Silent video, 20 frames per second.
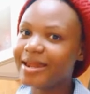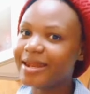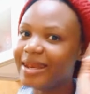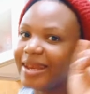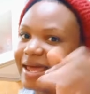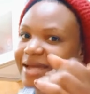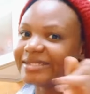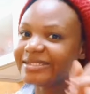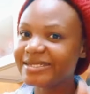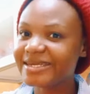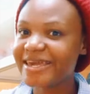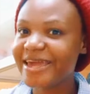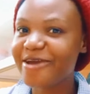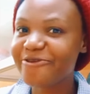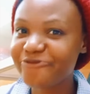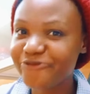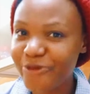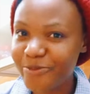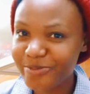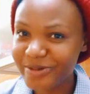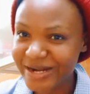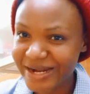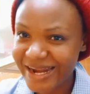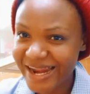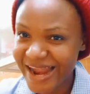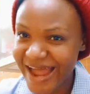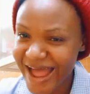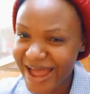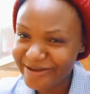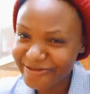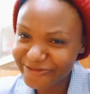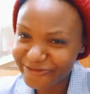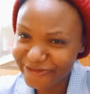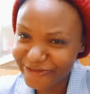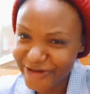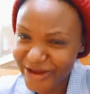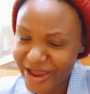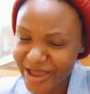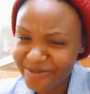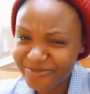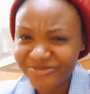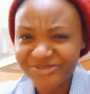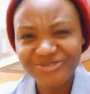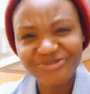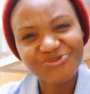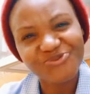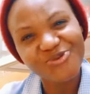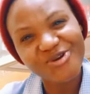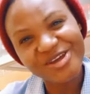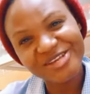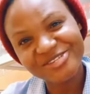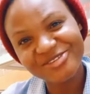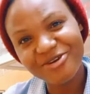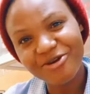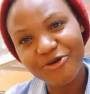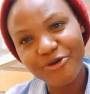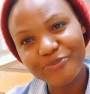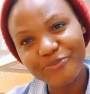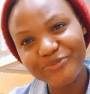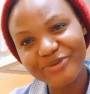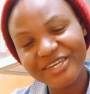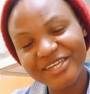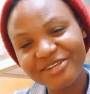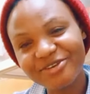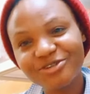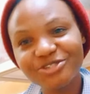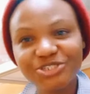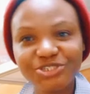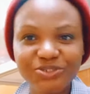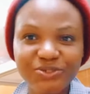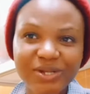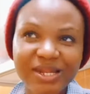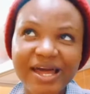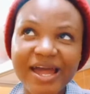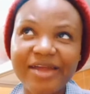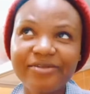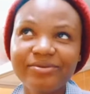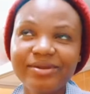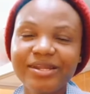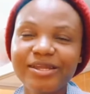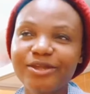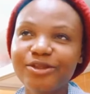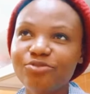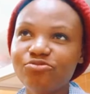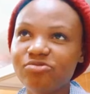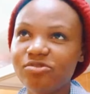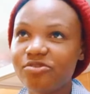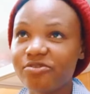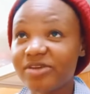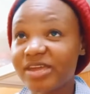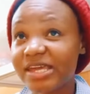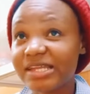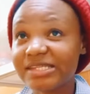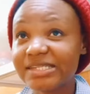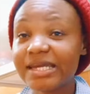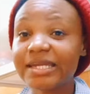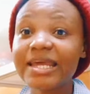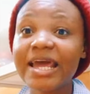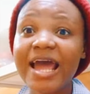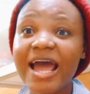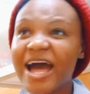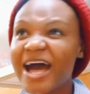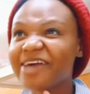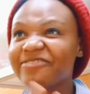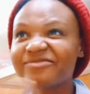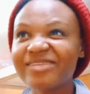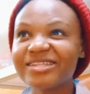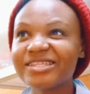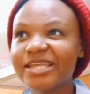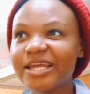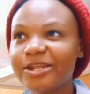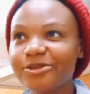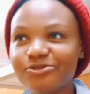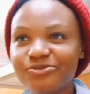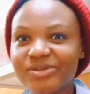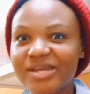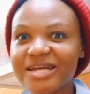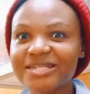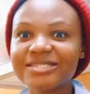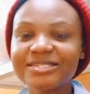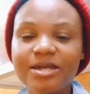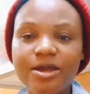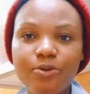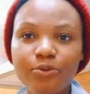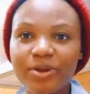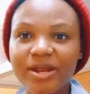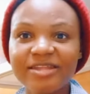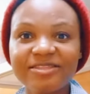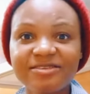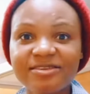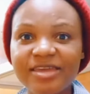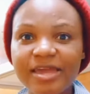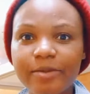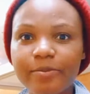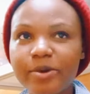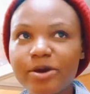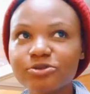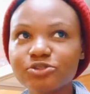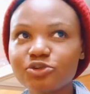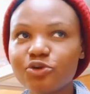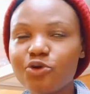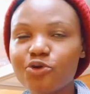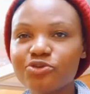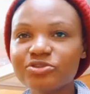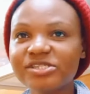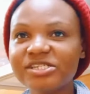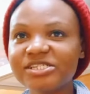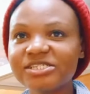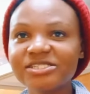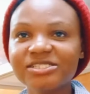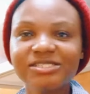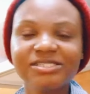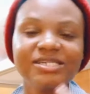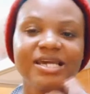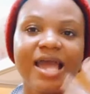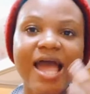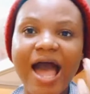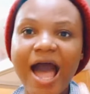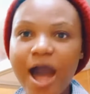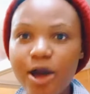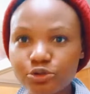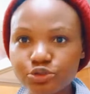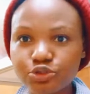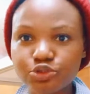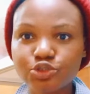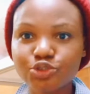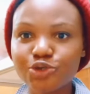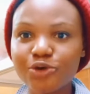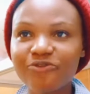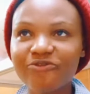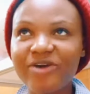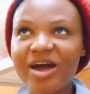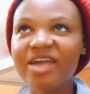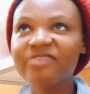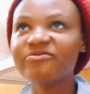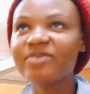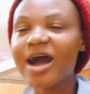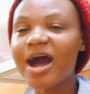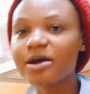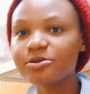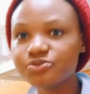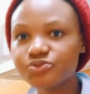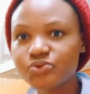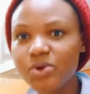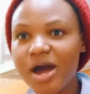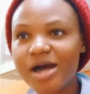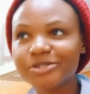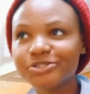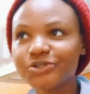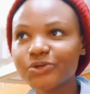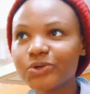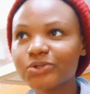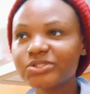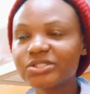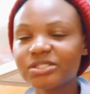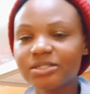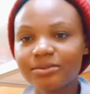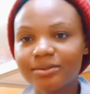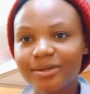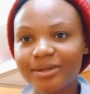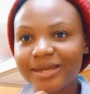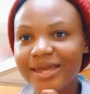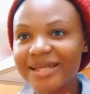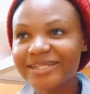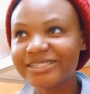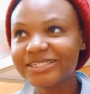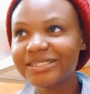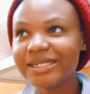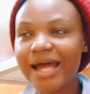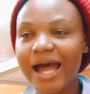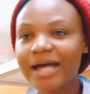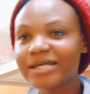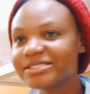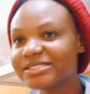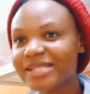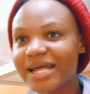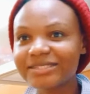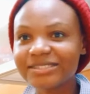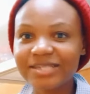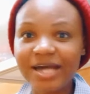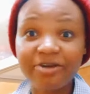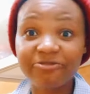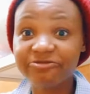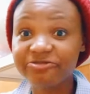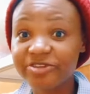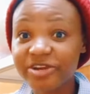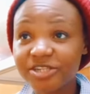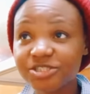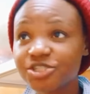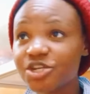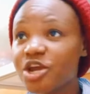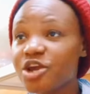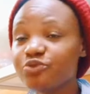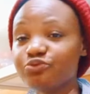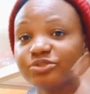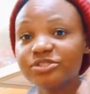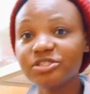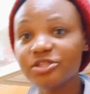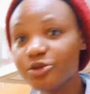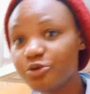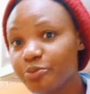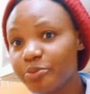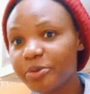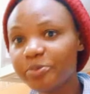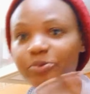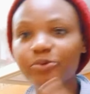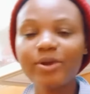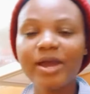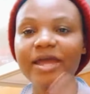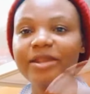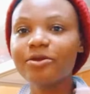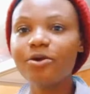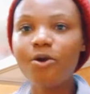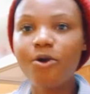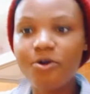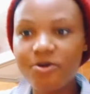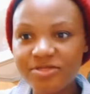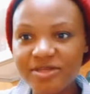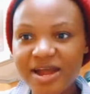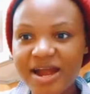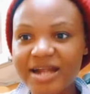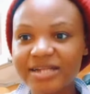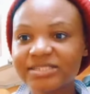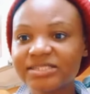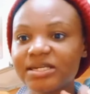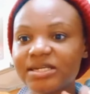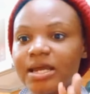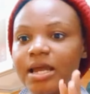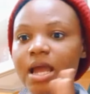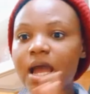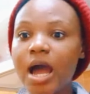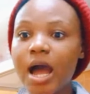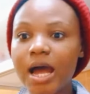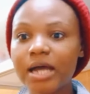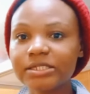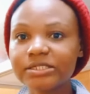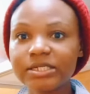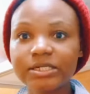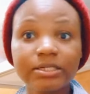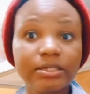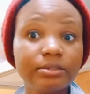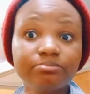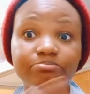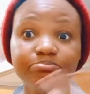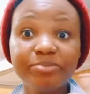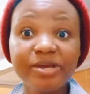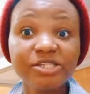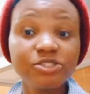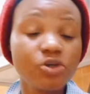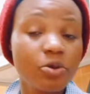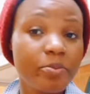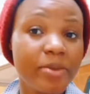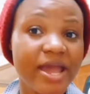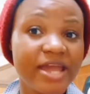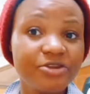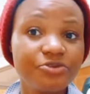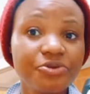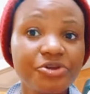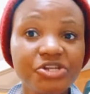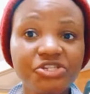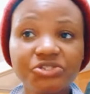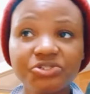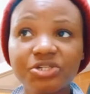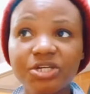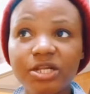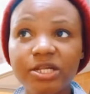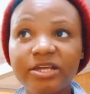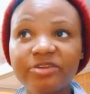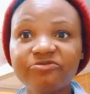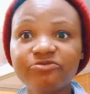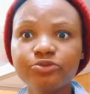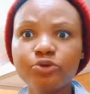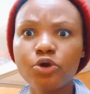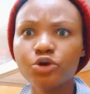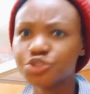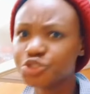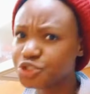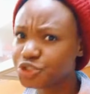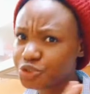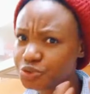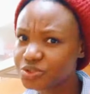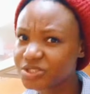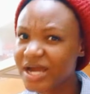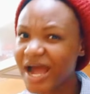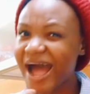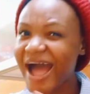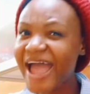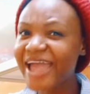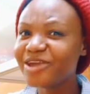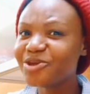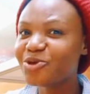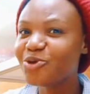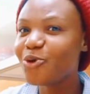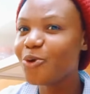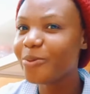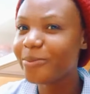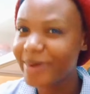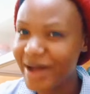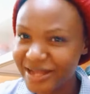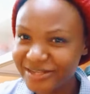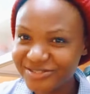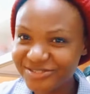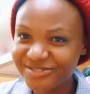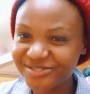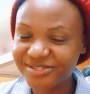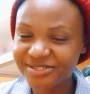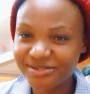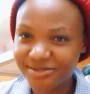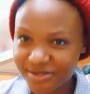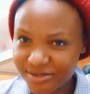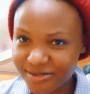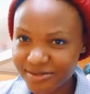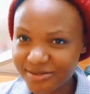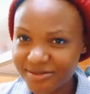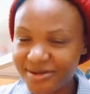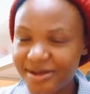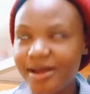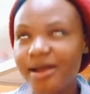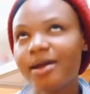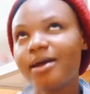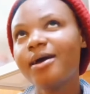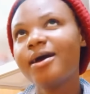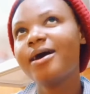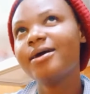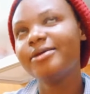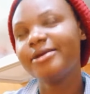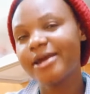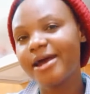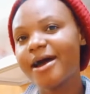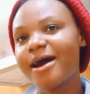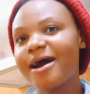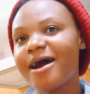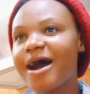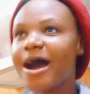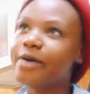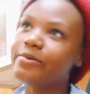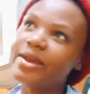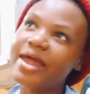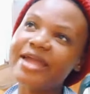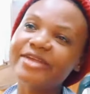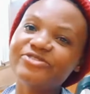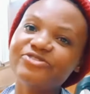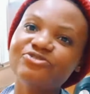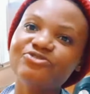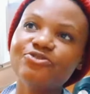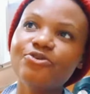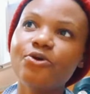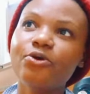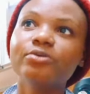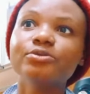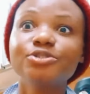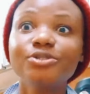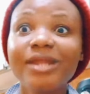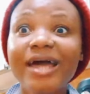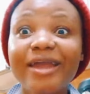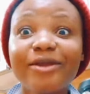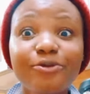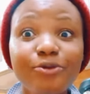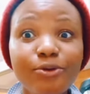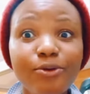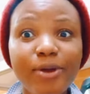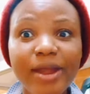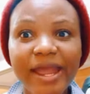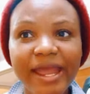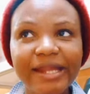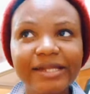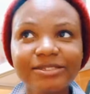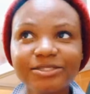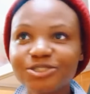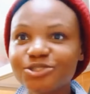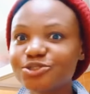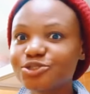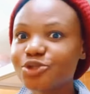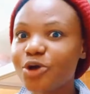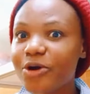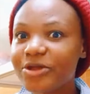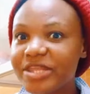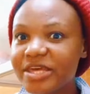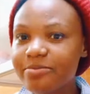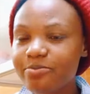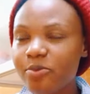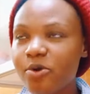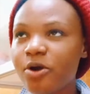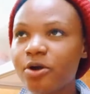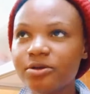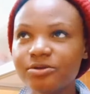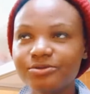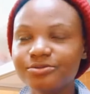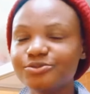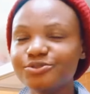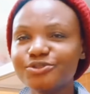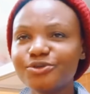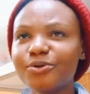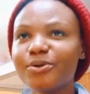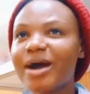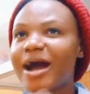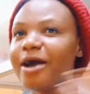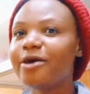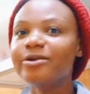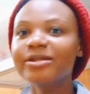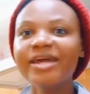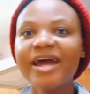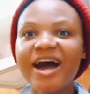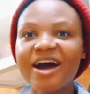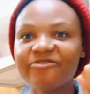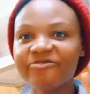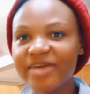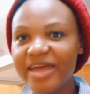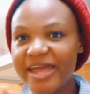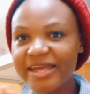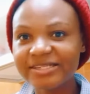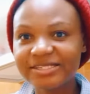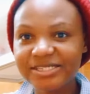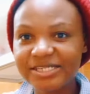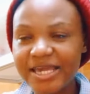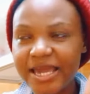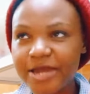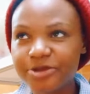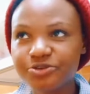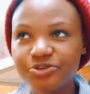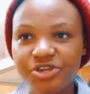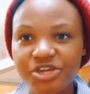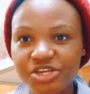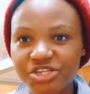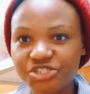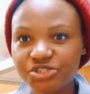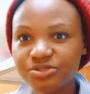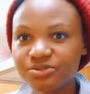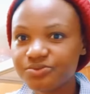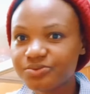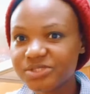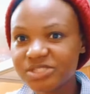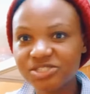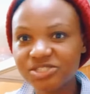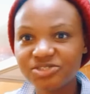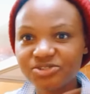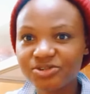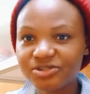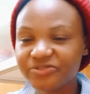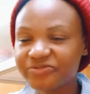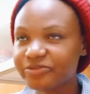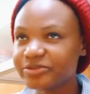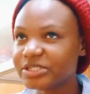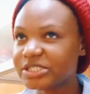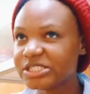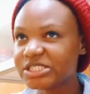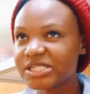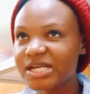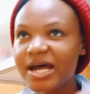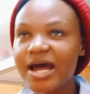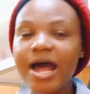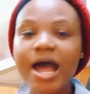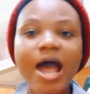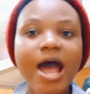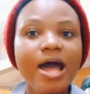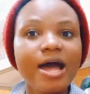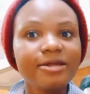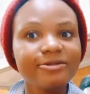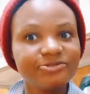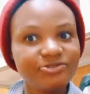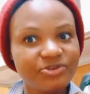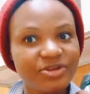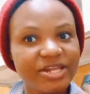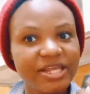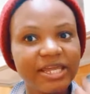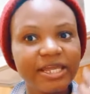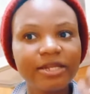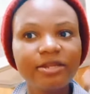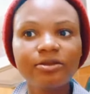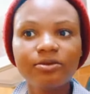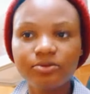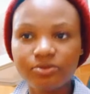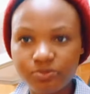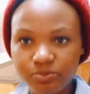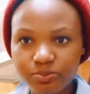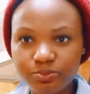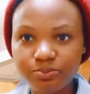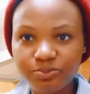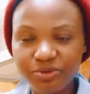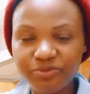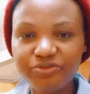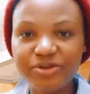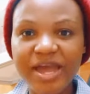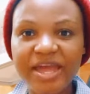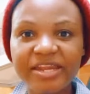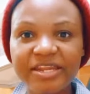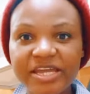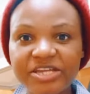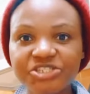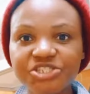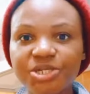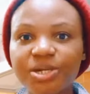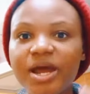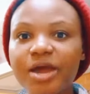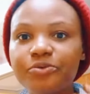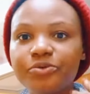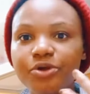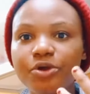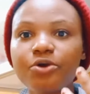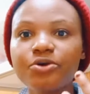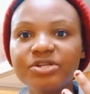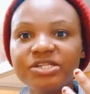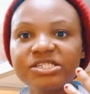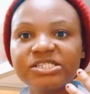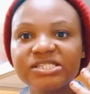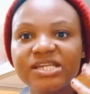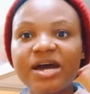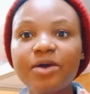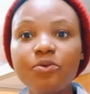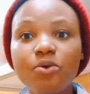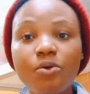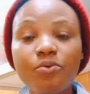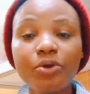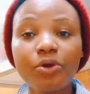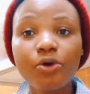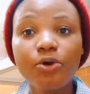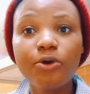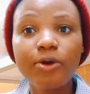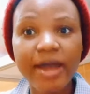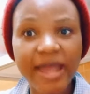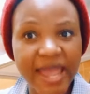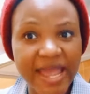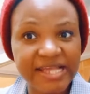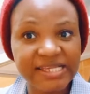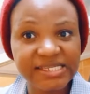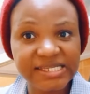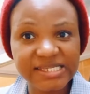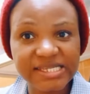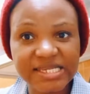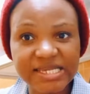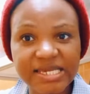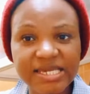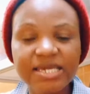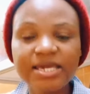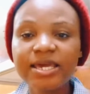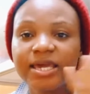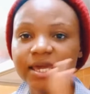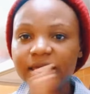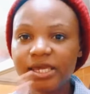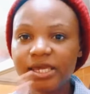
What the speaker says: let's hear from GLA'D friends. What is your opinion? Should I really relocate it? After telling you that, when I think about all this, how to survive, how to adjust, getting start afresh with new people and all that, and based on my educational level, or should I go back to school? Yeah, I would like to know, should I go and study more? You know, I only have NC education, which is just for teacher training. If you are in Nigeria, you understand what we call NCE